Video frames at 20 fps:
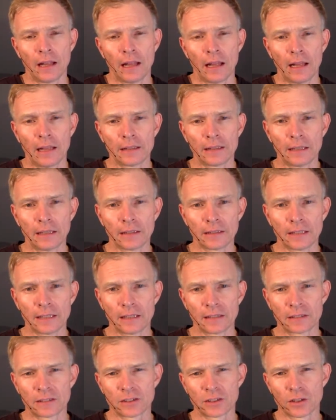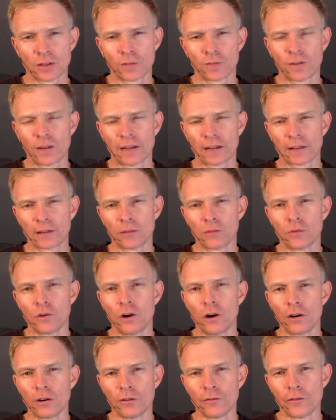it's sort of like the
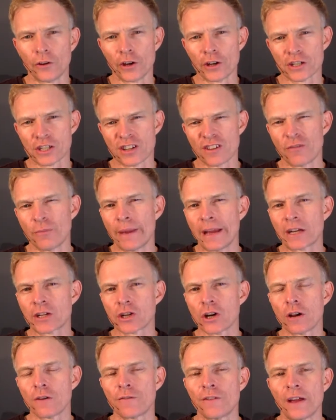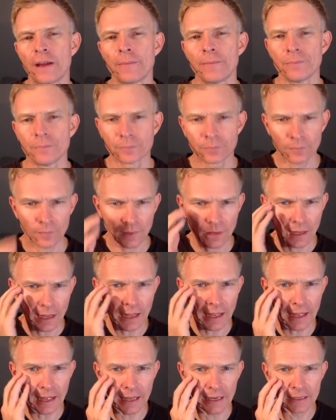rural version of Metro FM.
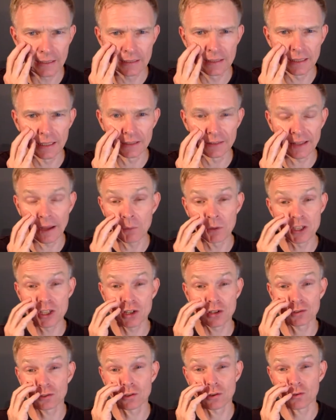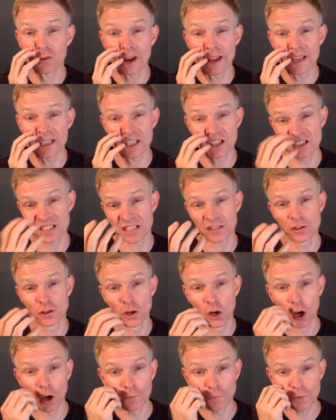And that was crazy because I had to do
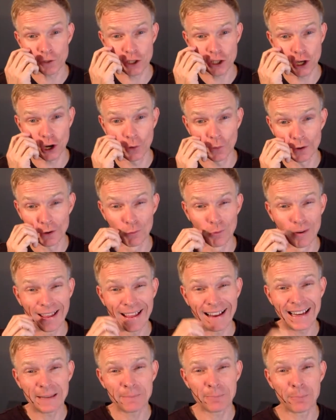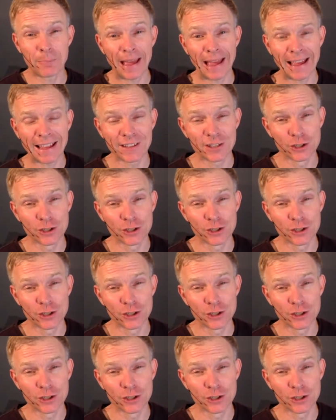half the show in really bad